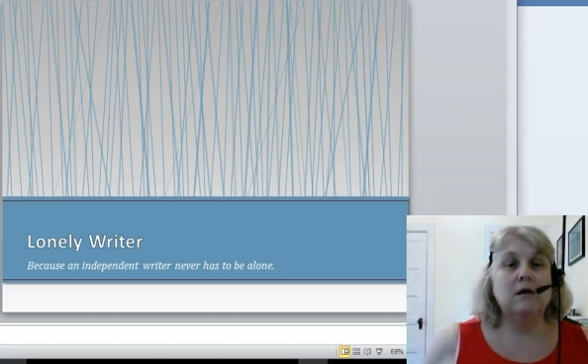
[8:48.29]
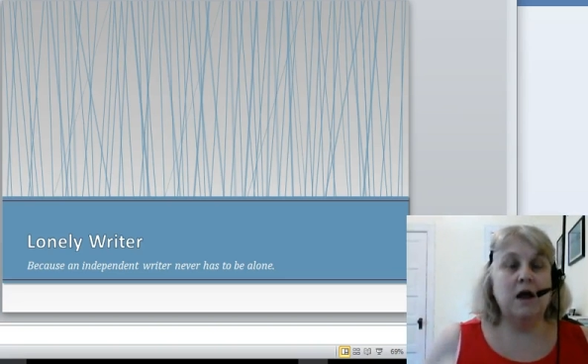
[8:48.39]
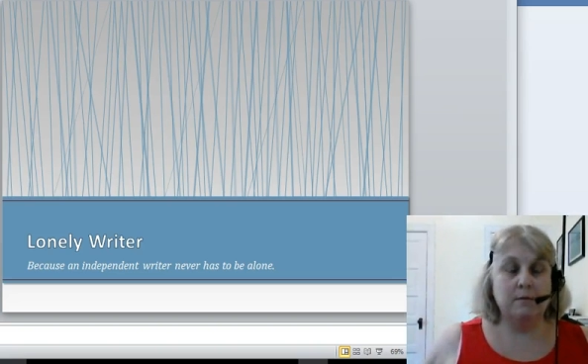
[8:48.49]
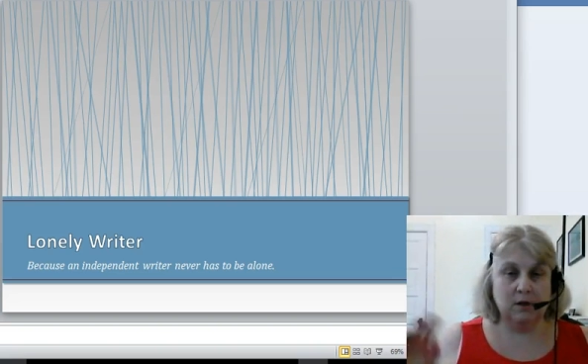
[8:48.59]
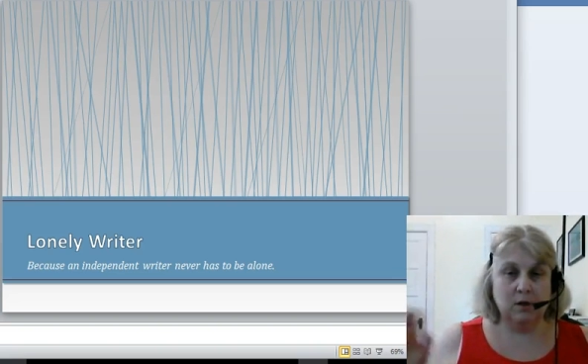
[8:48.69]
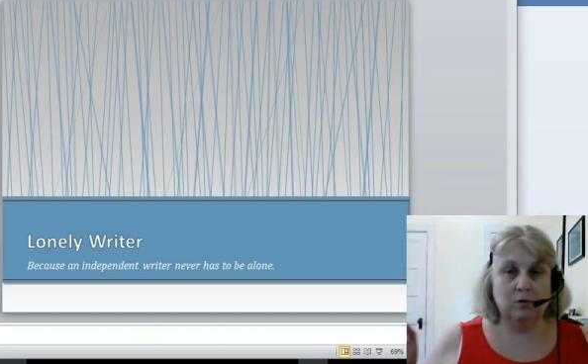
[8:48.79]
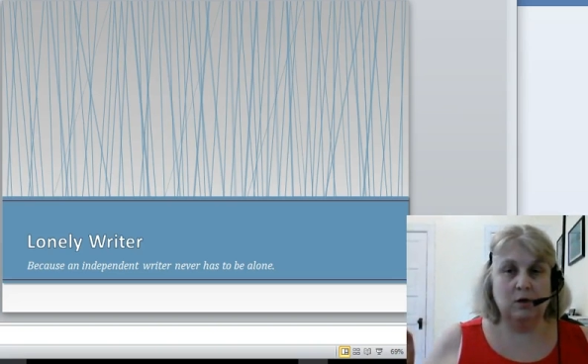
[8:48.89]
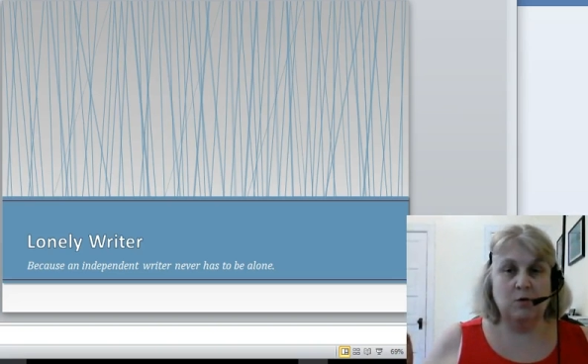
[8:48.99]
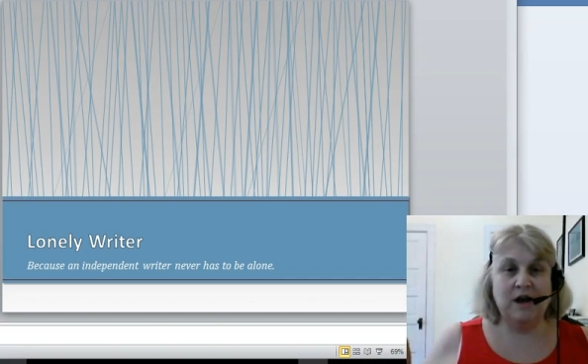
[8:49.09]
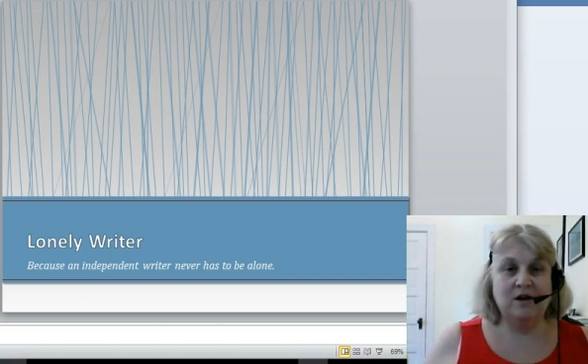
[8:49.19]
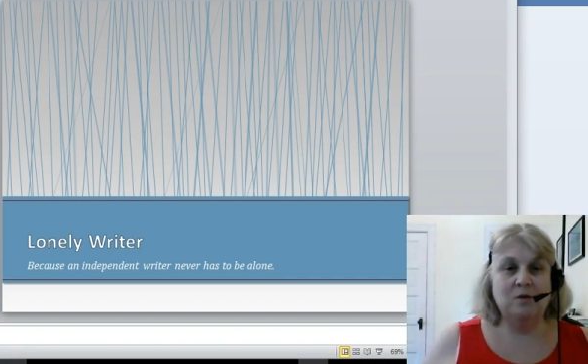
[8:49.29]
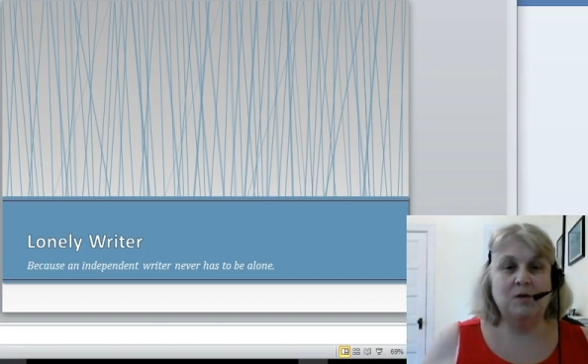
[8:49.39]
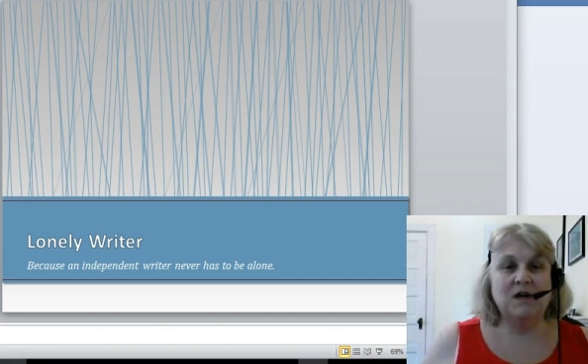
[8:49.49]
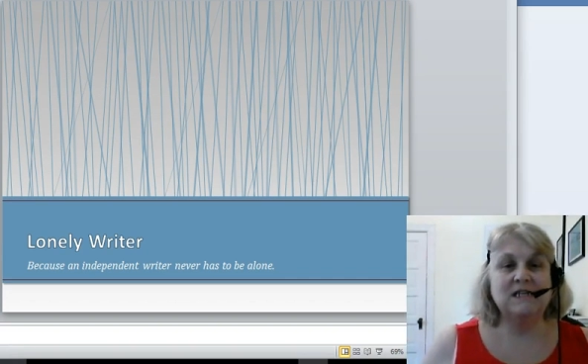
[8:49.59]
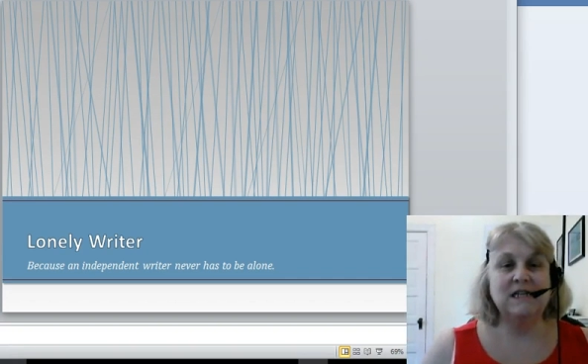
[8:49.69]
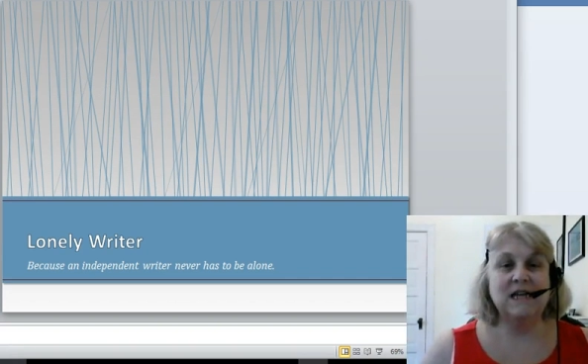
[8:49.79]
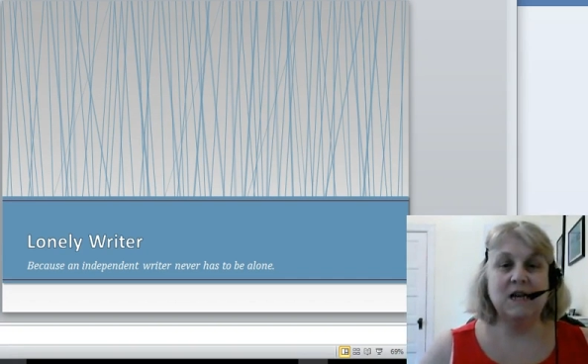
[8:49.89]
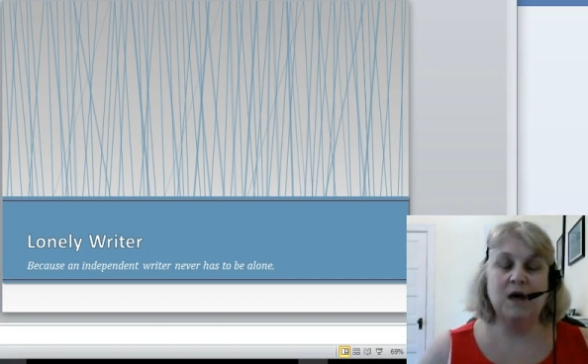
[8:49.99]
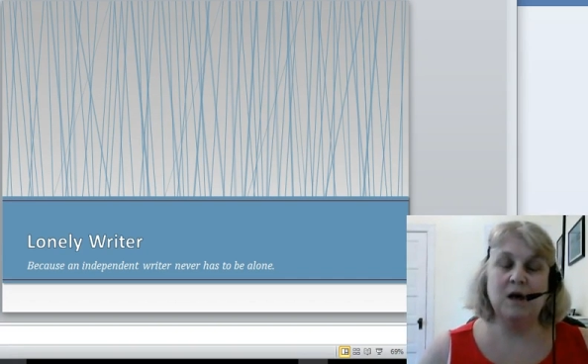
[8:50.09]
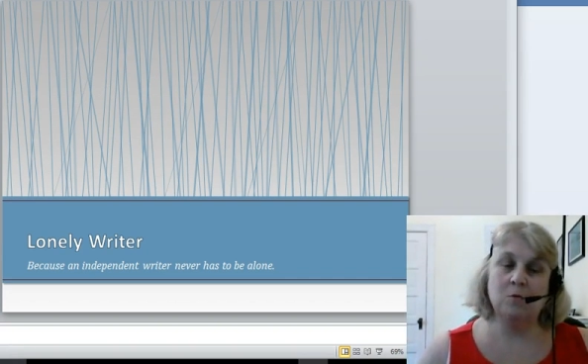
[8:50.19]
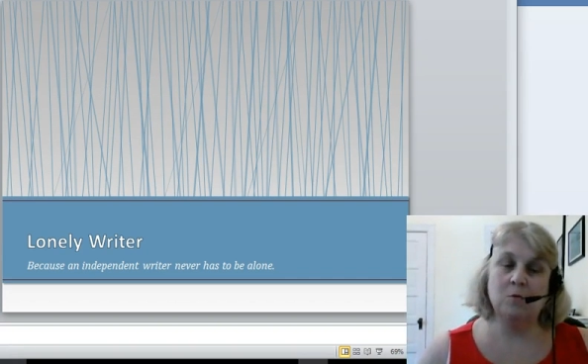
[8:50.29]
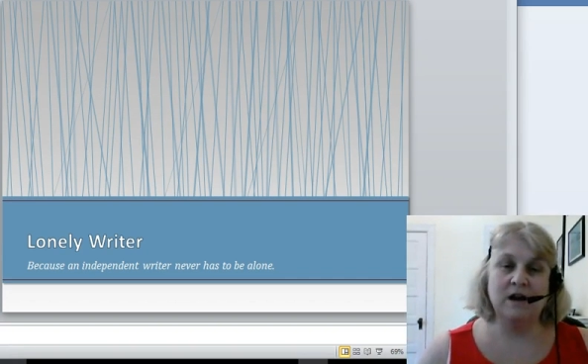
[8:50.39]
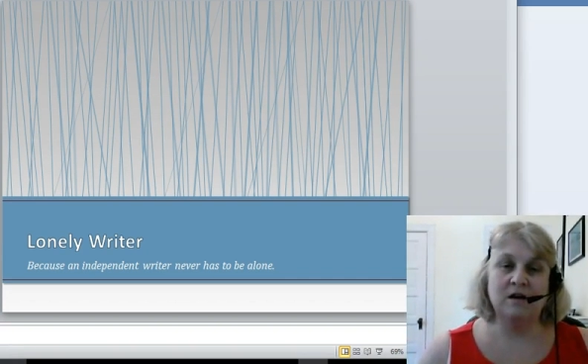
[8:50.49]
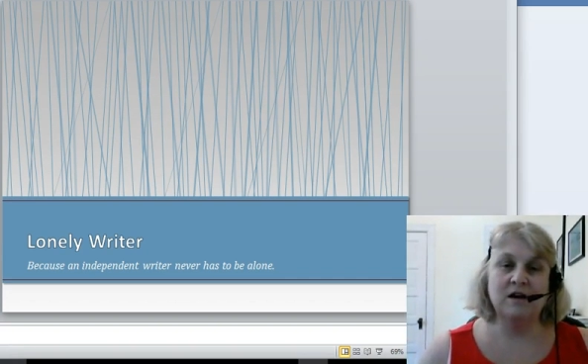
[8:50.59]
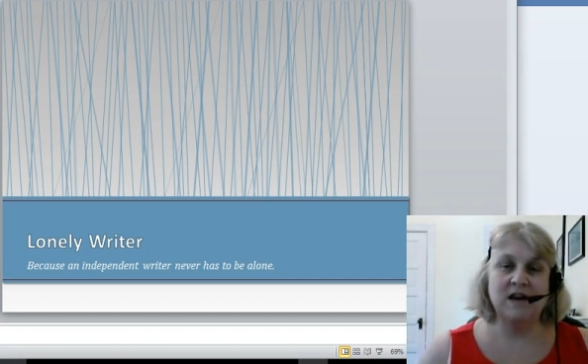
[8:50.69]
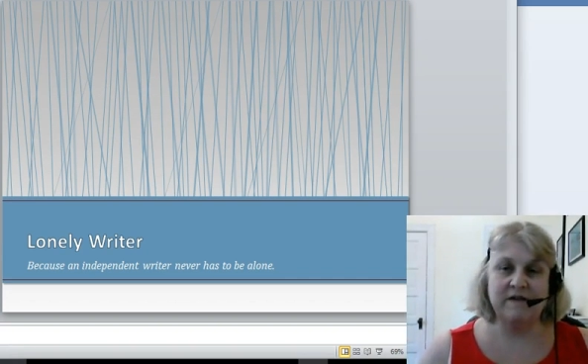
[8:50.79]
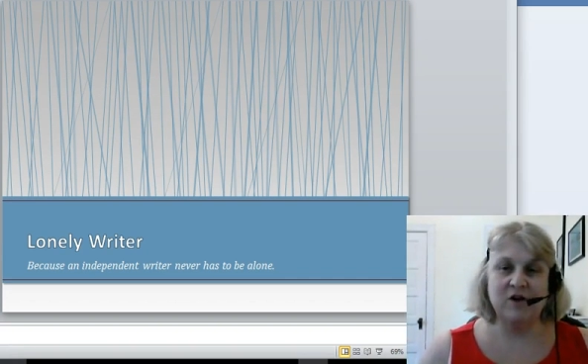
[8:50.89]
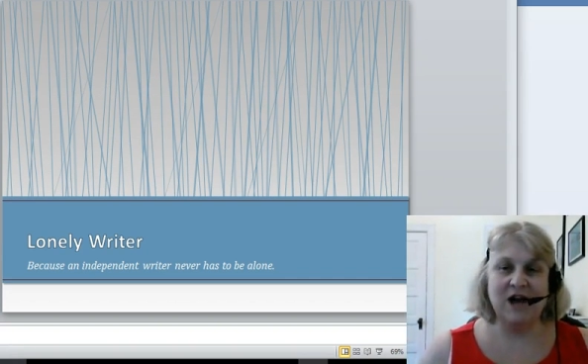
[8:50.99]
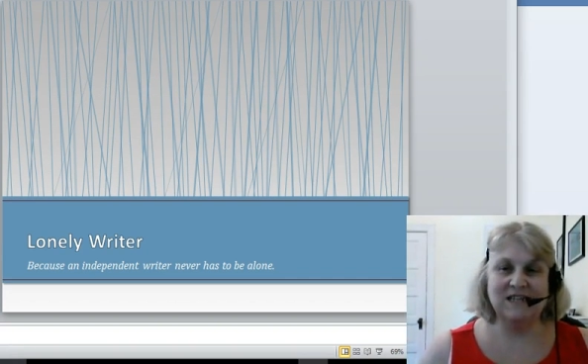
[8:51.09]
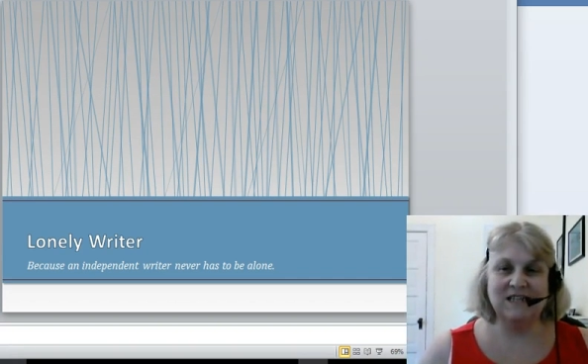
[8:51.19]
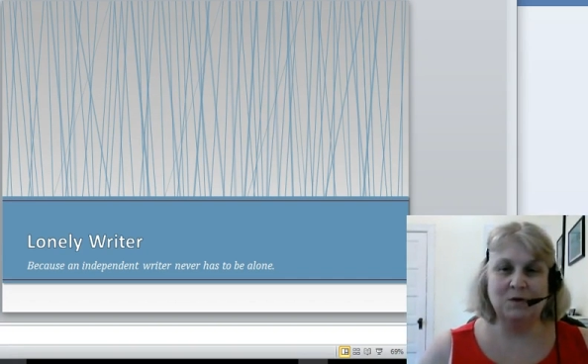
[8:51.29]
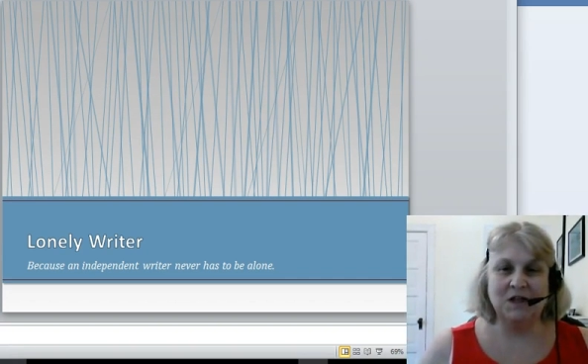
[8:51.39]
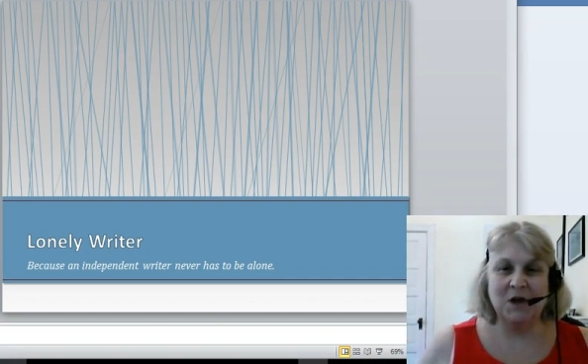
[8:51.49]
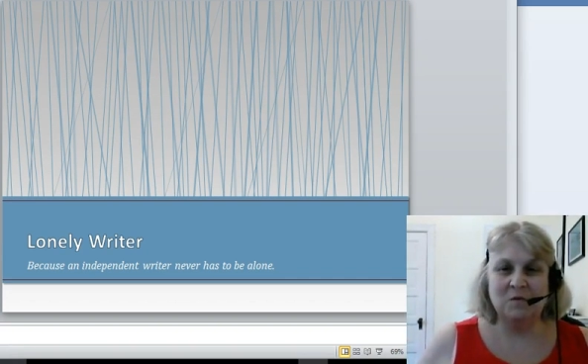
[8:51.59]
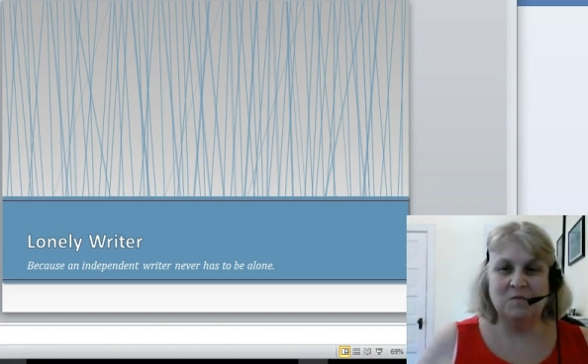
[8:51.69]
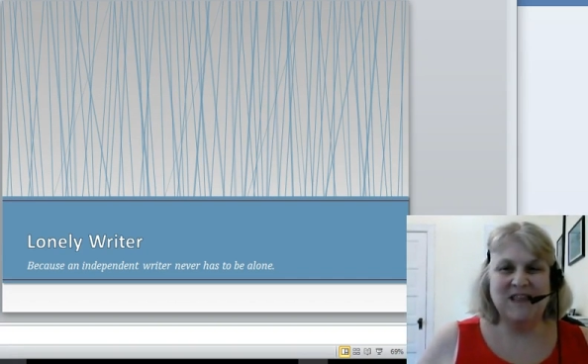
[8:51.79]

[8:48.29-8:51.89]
and I'm the Lonely Writer, because an independent writer never has to be alone.